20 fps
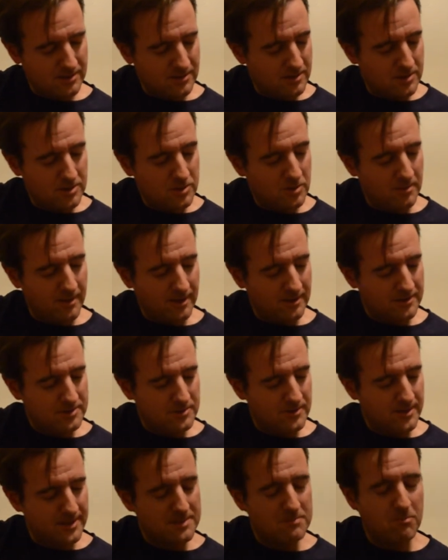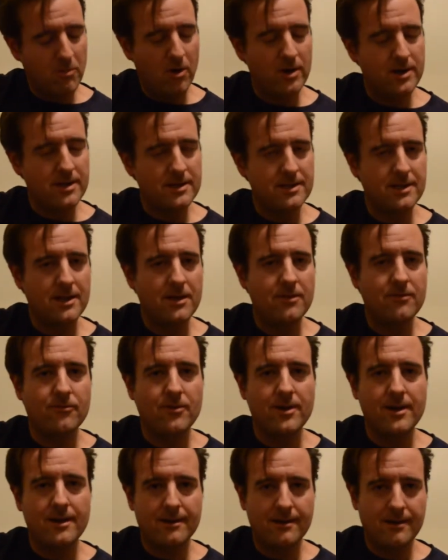2 middle strings barred at the 8th
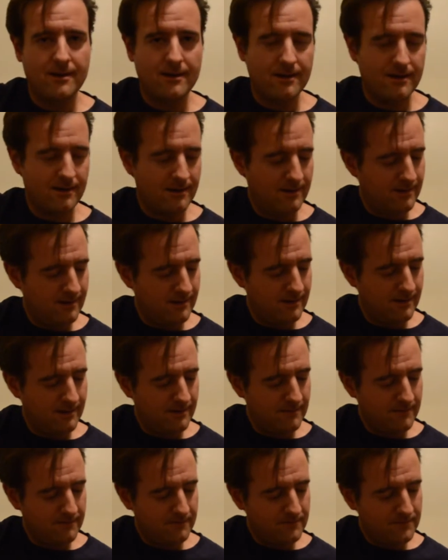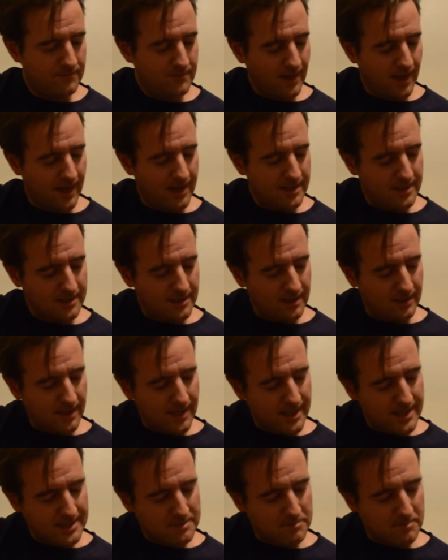fret, and then the
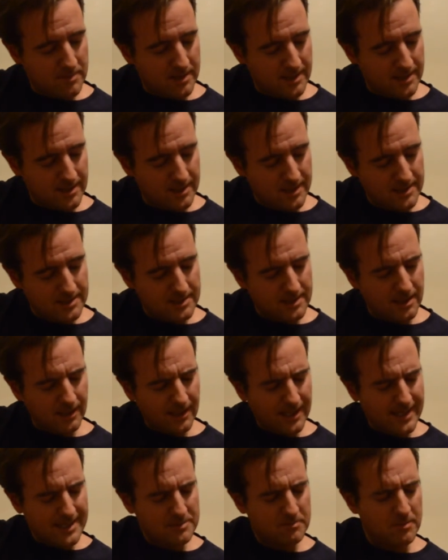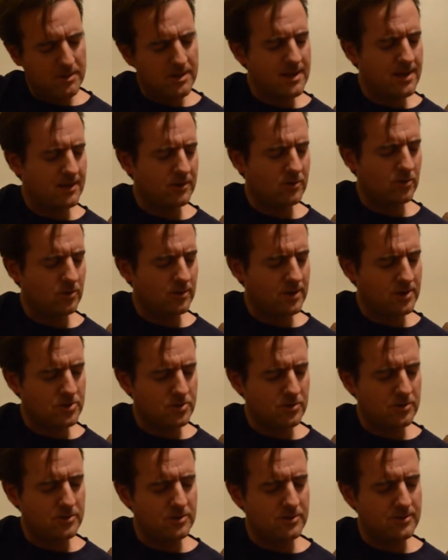last bit is the last bit of that chord I
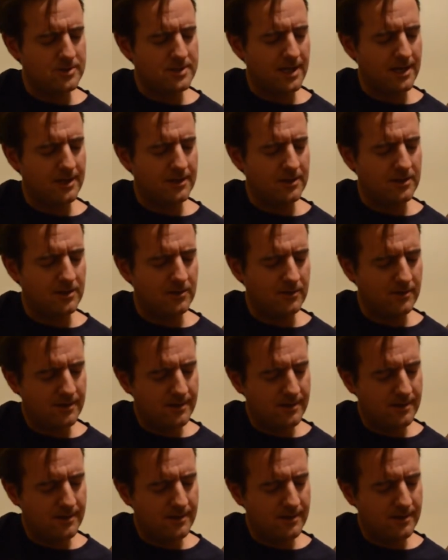showed you a second ago.